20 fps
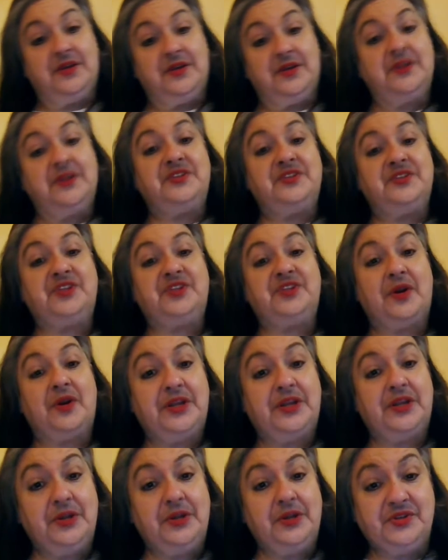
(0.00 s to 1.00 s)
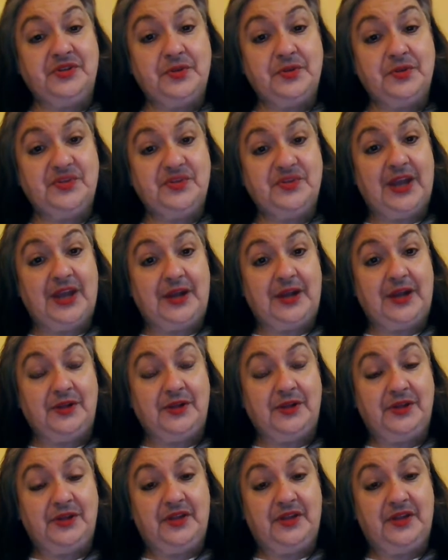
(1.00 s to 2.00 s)
Start a YouTube
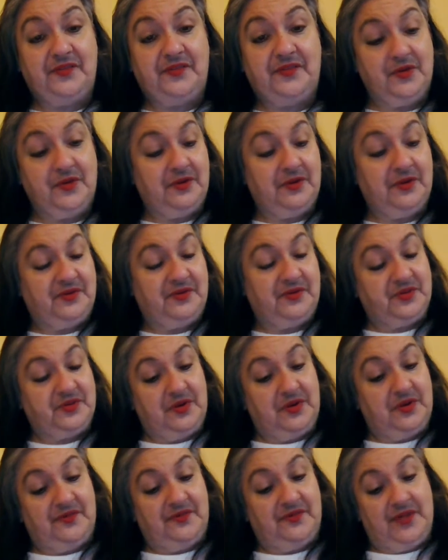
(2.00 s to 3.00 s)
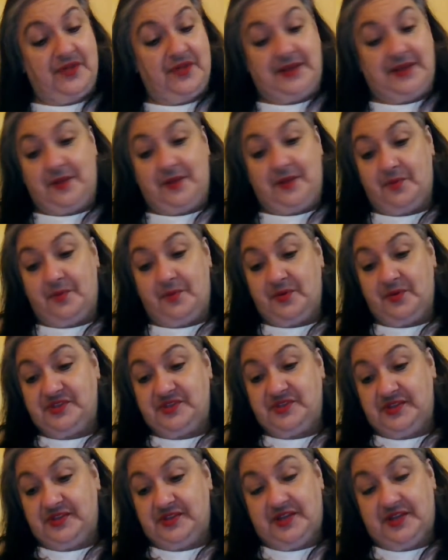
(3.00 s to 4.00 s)
channel if you're sort of like a
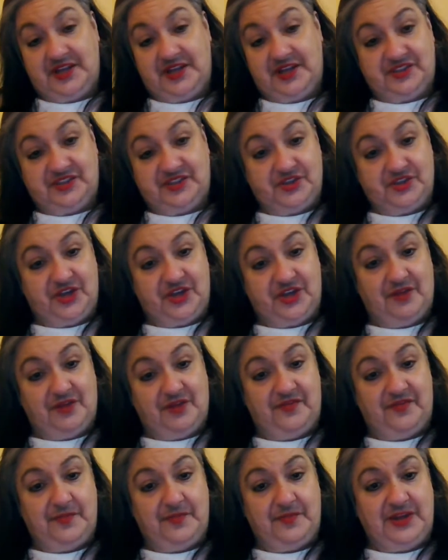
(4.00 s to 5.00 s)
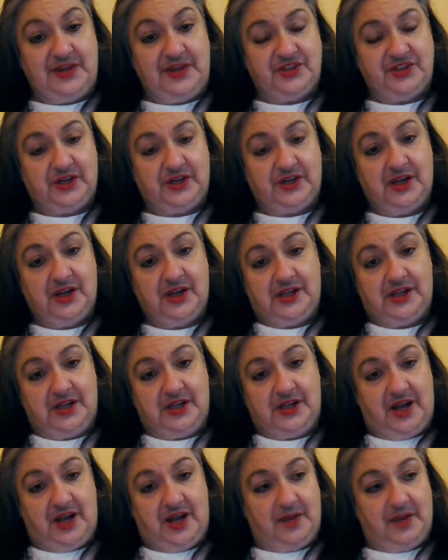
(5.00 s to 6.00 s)
person that likes to share information.
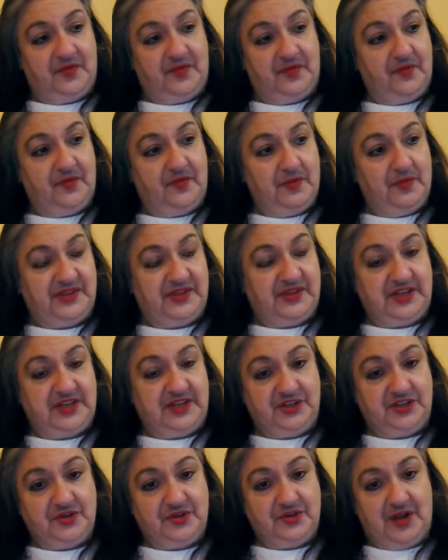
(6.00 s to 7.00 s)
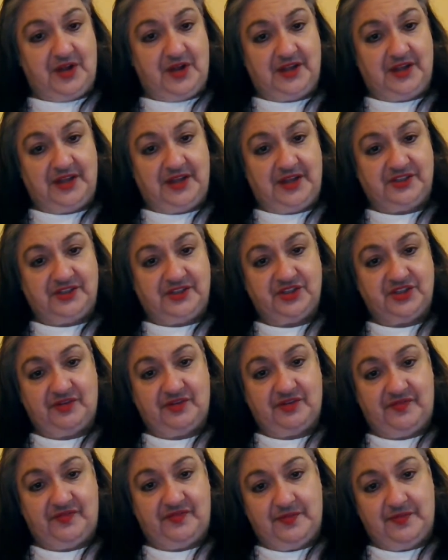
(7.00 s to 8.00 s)
I'm a former teacher. I like to
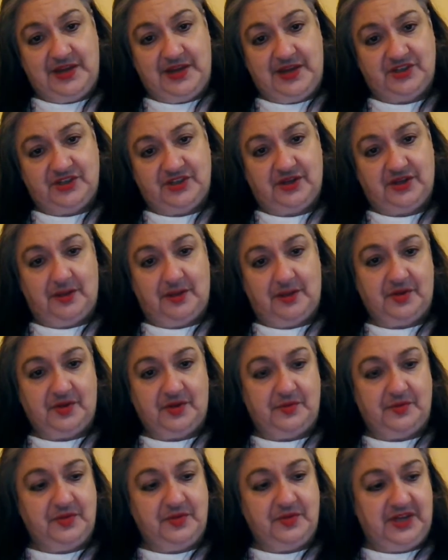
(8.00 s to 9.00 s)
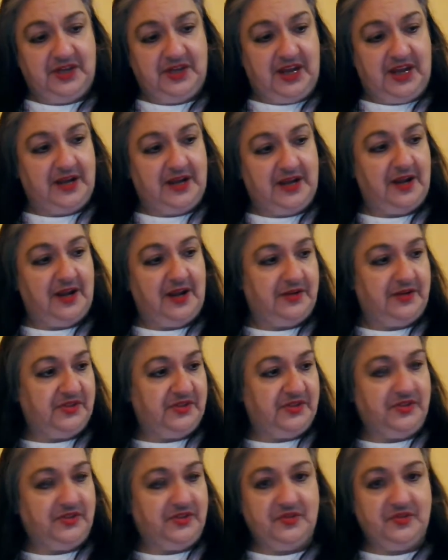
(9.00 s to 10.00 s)
share information. I'm a communicator. I
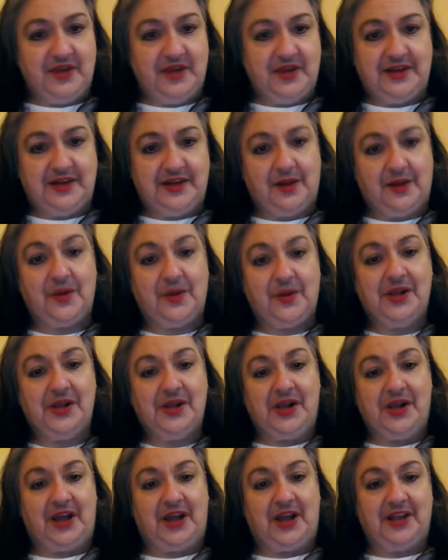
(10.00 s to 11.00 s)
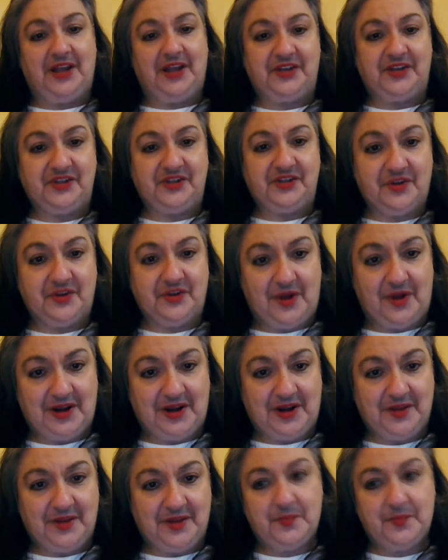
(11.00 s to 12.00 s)
used to do radio. I like to
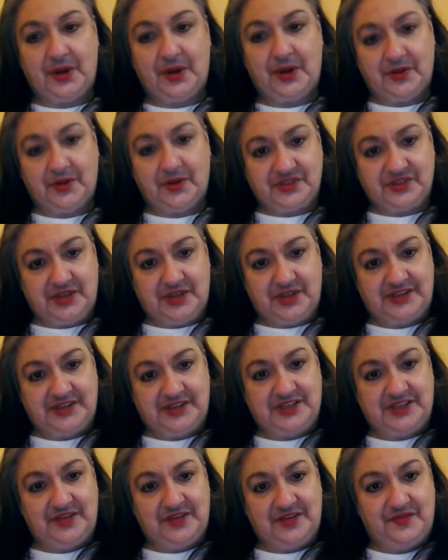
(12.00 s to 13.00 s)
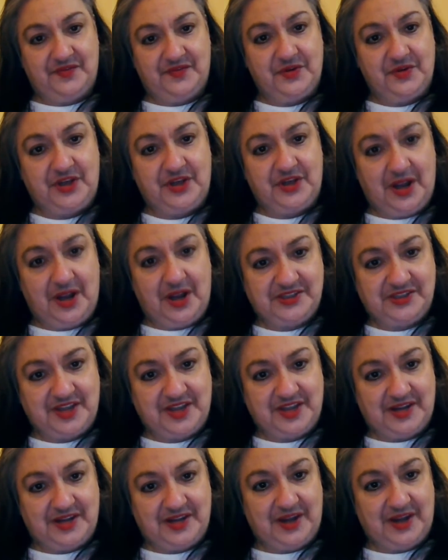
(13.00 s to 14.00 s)
talk, but I also like to give good
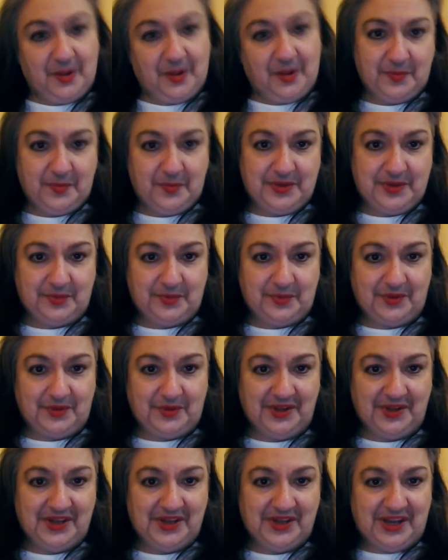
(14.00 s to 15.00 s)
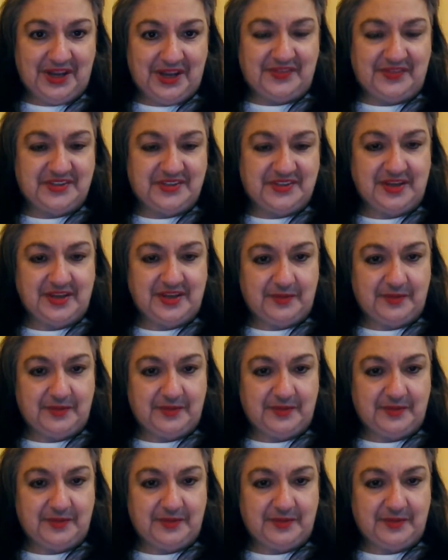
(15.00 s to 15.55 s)
content and help people at the same